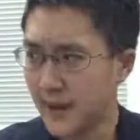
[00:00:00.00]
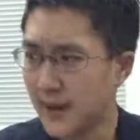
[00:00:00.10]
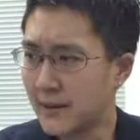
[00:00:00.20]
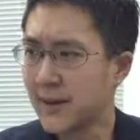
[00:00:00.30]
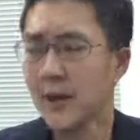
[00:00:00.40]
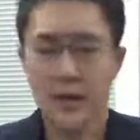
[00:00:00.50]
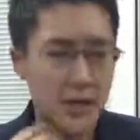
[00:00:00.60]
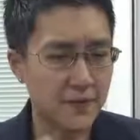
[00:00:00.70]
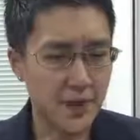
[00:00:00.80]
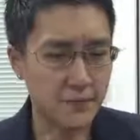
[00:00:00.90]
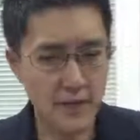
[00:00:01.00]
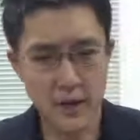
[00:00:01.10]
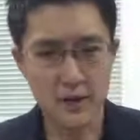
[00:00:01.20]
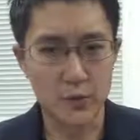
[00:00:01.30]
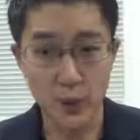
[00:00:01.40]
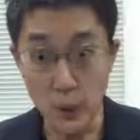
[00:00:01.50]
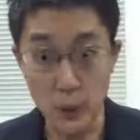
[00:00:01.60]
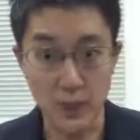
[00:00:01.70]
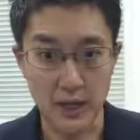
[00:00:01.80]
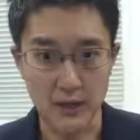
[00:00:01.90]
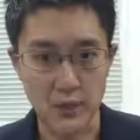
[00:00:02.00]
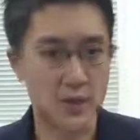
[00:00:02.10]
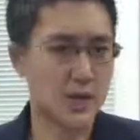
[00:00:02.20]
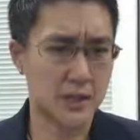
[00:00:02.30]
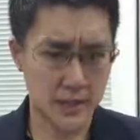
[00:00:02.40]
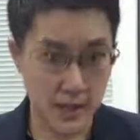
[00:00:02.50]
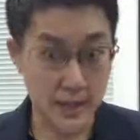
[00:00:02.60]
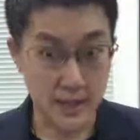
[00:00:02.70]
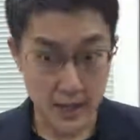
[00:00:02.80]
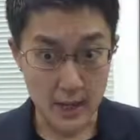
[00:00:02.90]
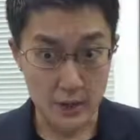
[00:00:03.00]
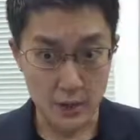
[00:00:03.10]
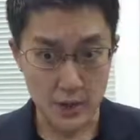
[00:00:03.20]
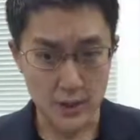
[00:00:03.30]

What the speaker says: And if we look at today's day and age,